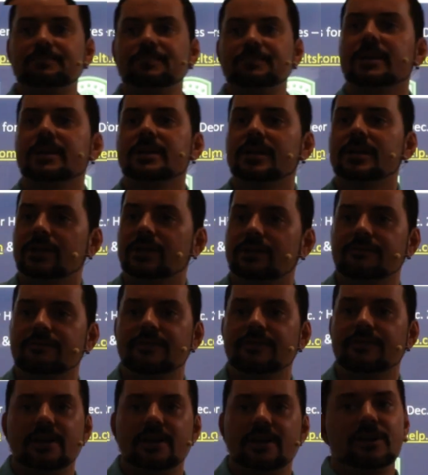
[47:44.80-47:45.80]
You're very,
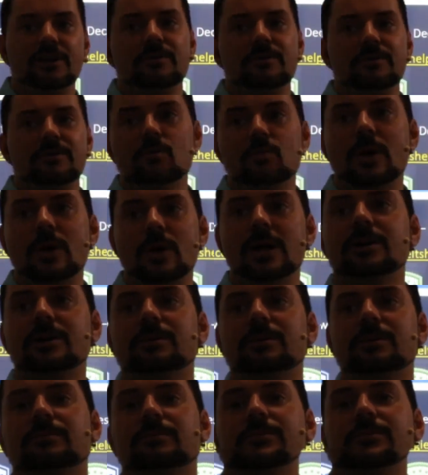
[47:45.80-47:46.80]
very welcome,
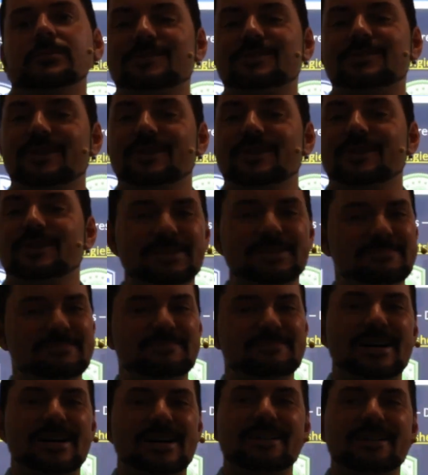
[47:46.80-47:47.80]
Rajveer.
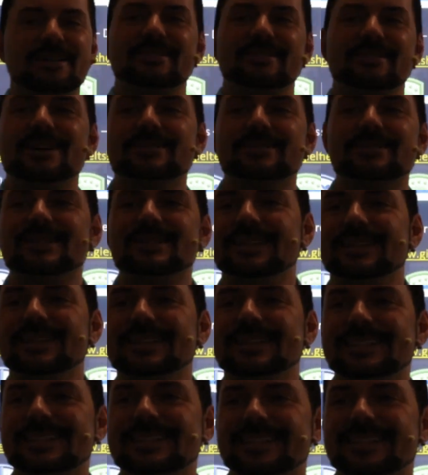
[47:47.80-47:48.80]
Bye for now, students.